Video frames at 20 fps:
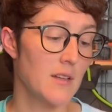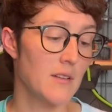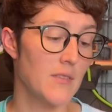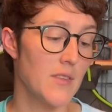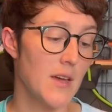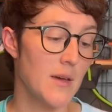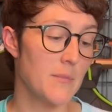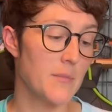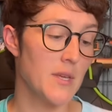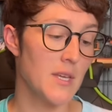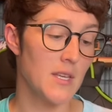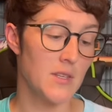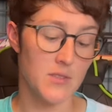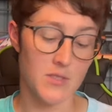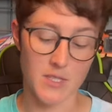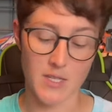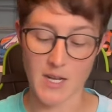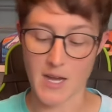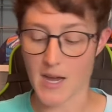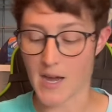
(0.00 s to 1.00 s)
that means
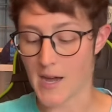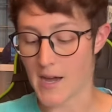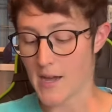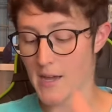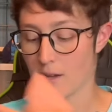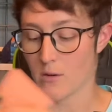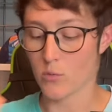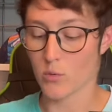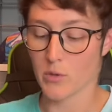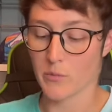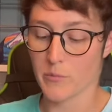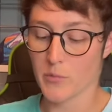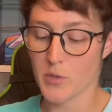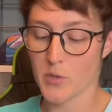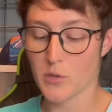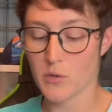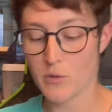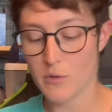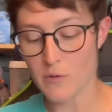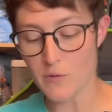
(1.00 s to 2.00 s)
that I
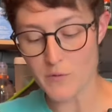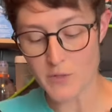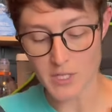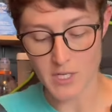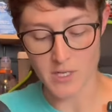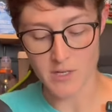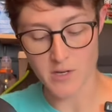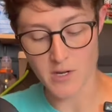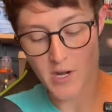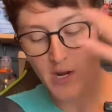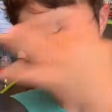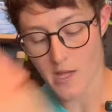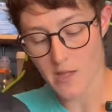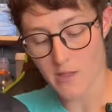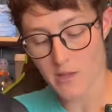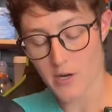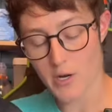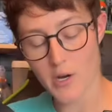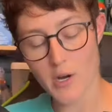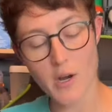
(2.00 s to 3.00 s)
removed
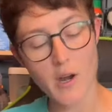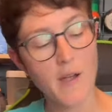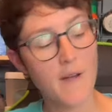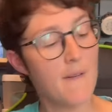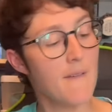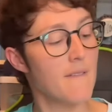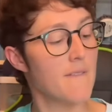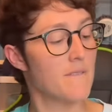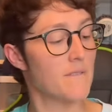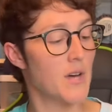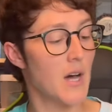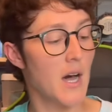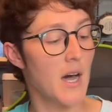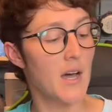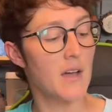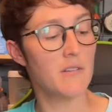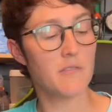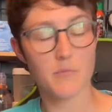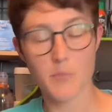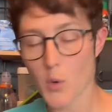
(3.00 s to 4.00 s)
another
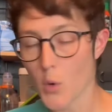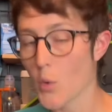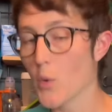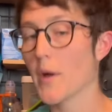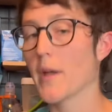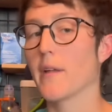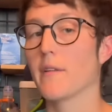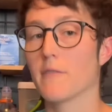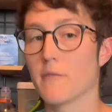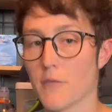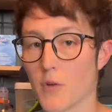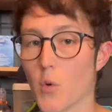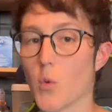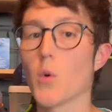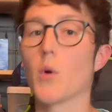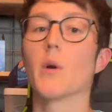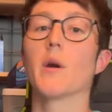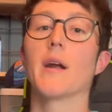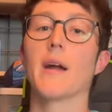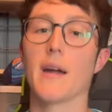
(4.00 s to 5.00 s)

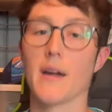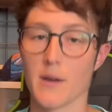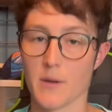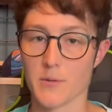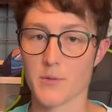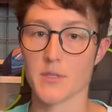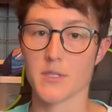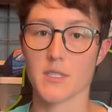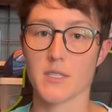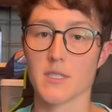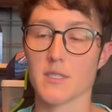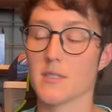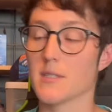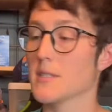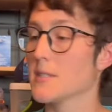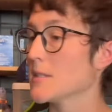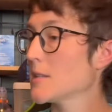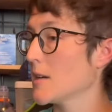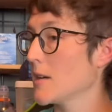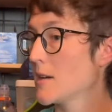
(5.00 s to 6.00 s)
5.4
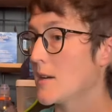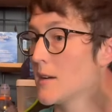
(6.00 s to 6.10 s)
ounces.